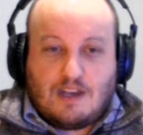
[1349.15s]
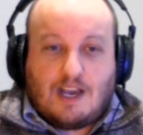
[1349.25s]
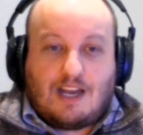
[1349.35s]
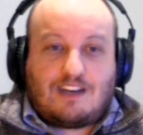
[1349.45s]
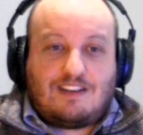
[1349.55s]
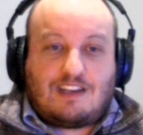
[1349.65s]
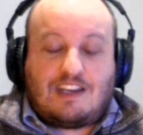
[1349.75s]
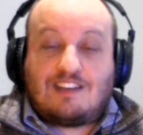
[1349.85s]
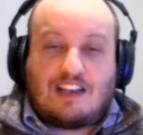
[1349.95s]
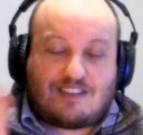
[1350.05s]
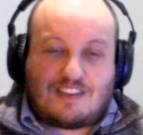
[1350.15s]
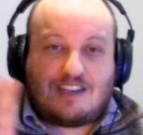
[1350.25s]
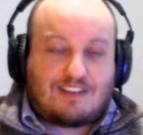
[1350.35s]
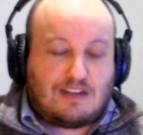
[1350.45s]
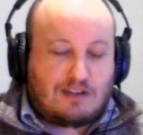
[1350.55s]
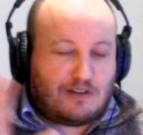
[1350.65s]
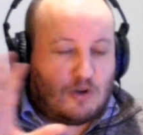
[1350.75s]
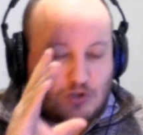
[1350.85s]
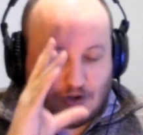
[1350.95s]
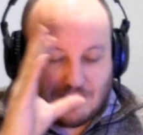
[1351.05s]
And he says this, no
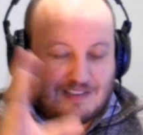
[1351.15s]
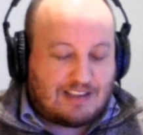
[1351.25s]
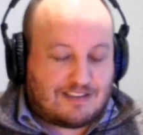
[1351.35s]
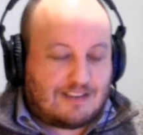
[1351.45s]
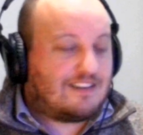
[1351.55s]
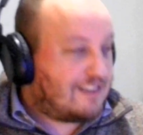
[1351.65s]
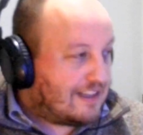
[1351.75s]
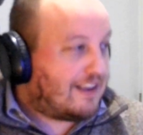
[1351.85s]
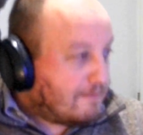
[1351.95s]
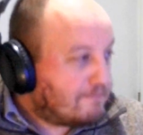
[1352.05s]
joke, he says this. He says, like,